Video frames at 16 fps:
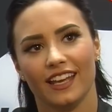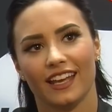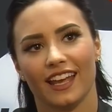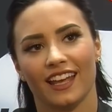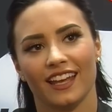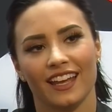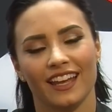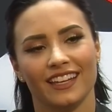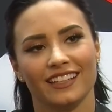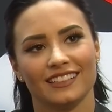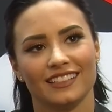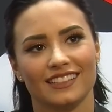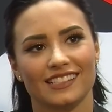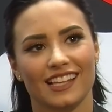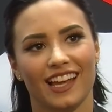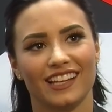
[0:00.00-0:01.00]
and
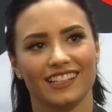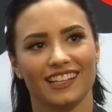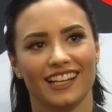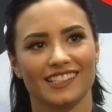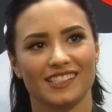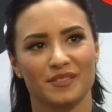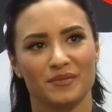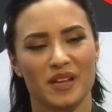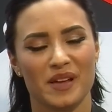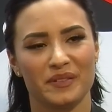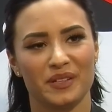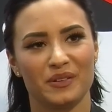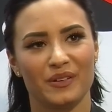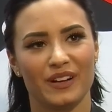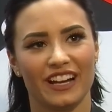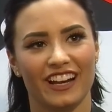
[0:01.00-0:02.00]
it's kind of nice to be able to
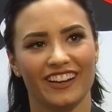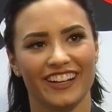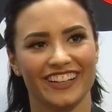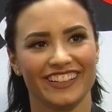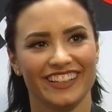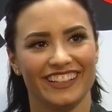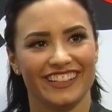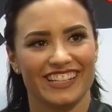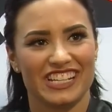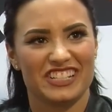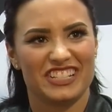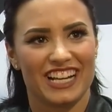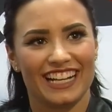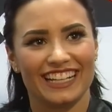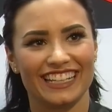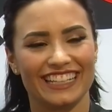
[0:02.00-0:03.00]
wear a
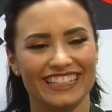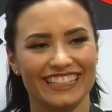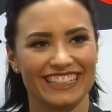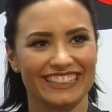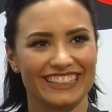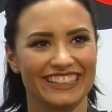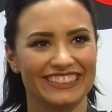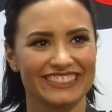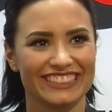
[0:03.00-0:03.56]
jacket, you know?